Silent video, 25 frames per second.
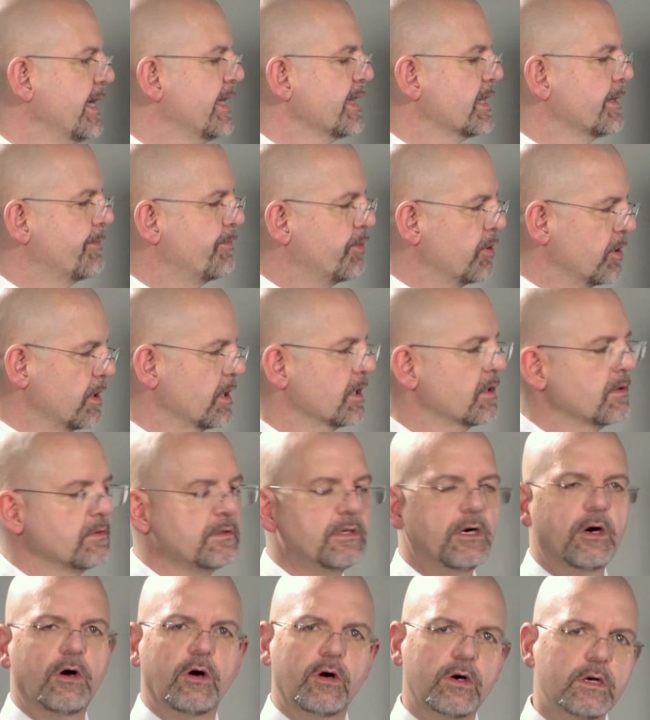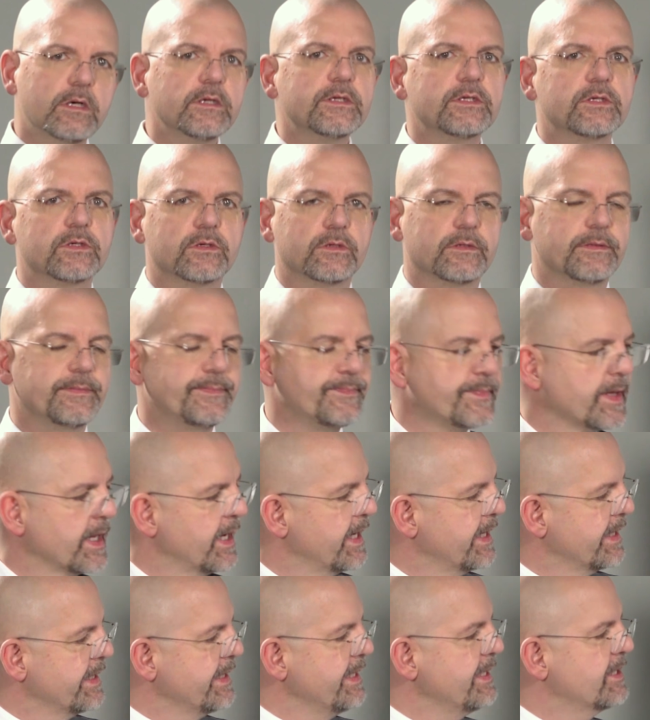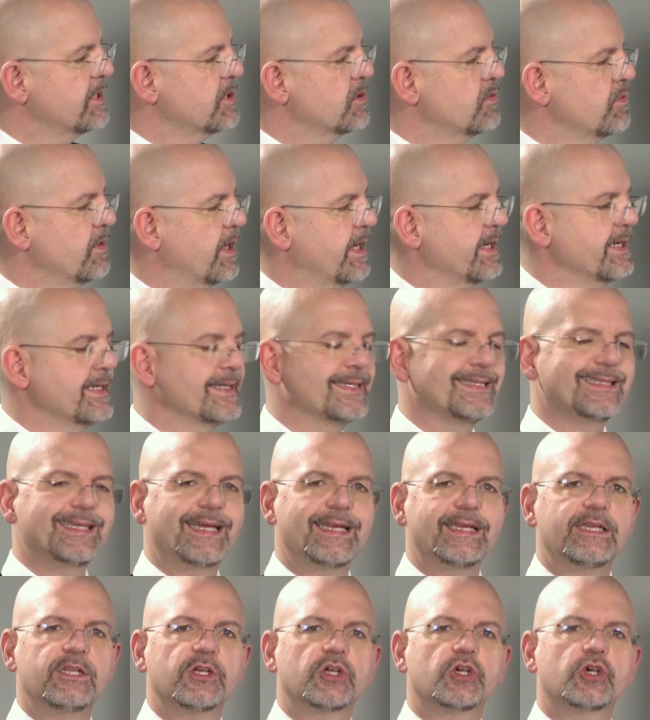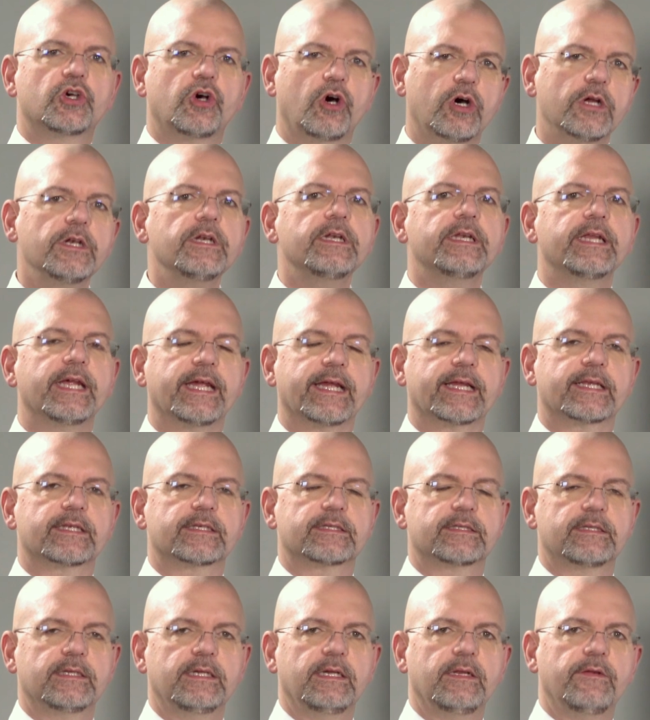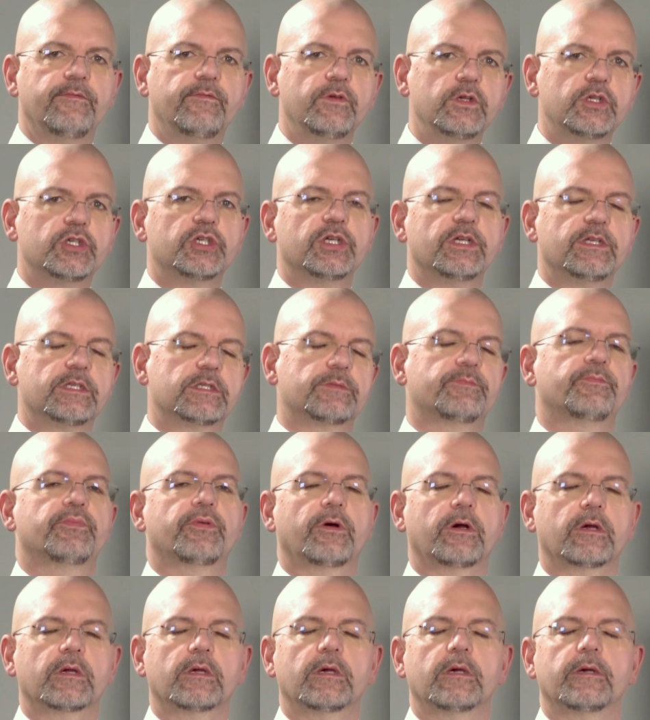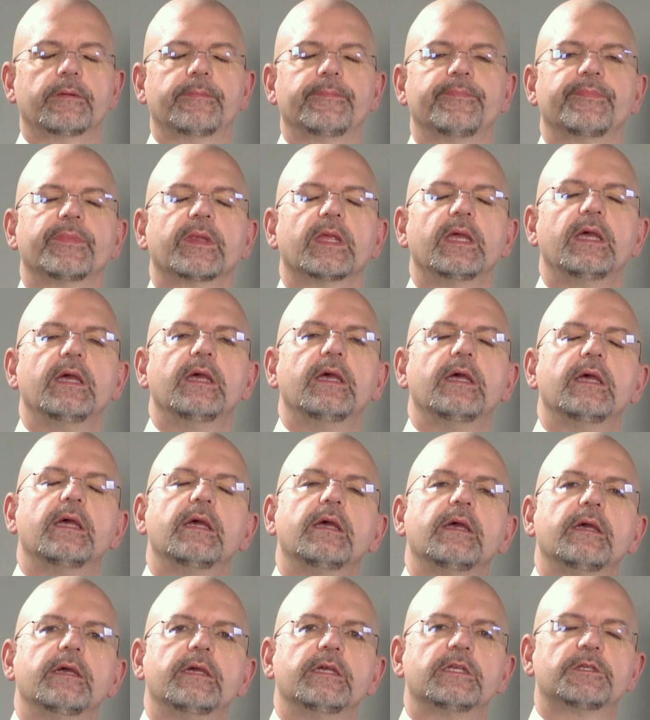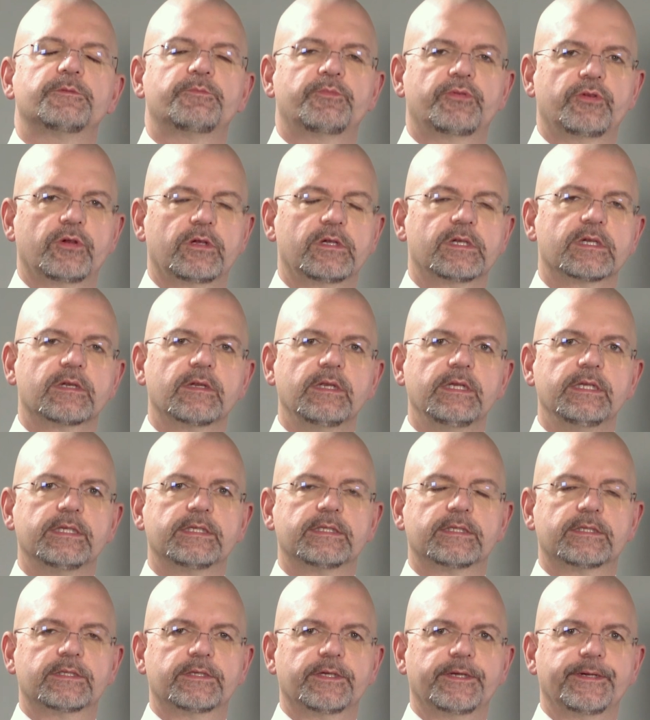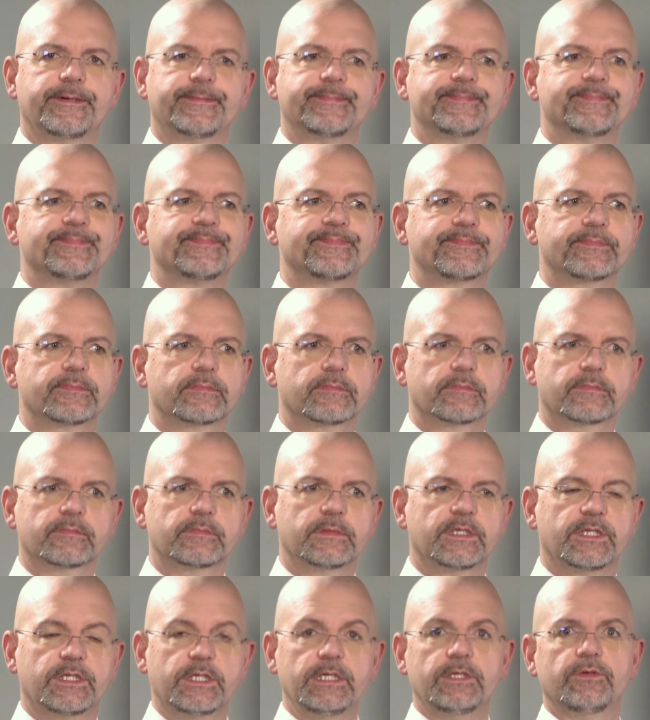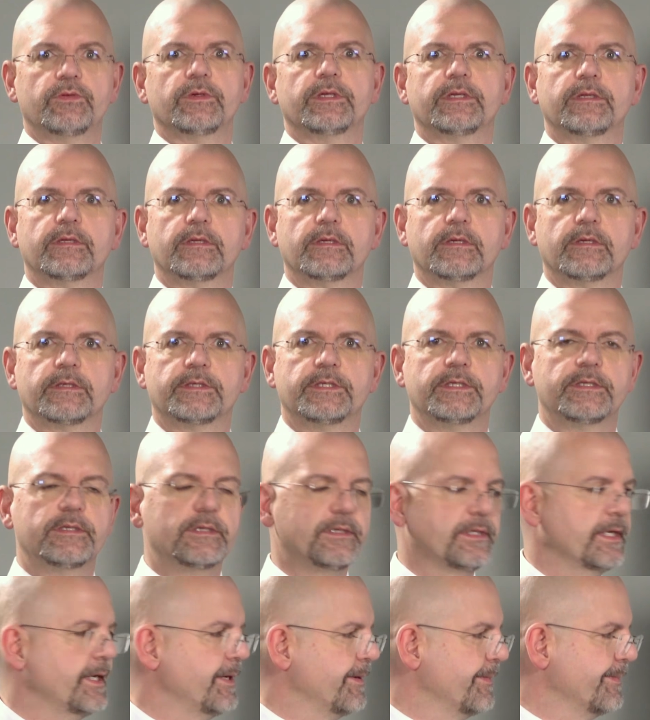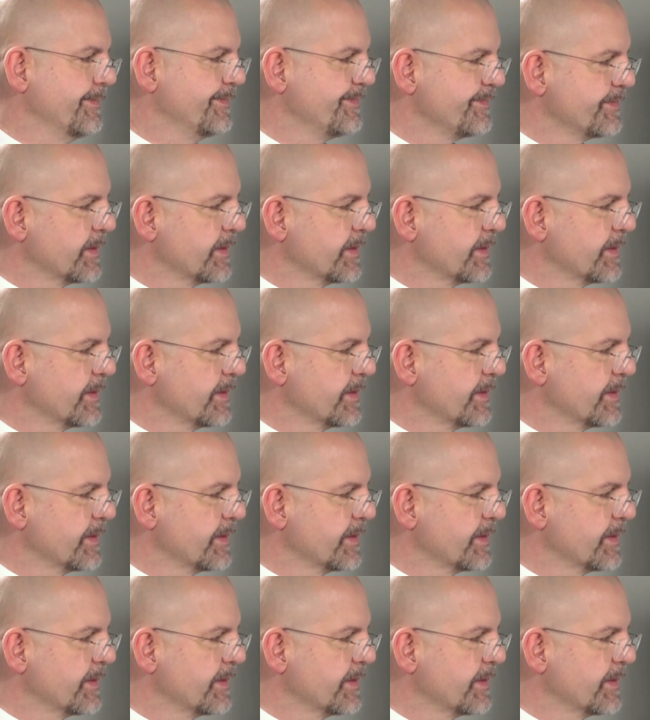The product owner also needs to understand the context in which his product is situated in.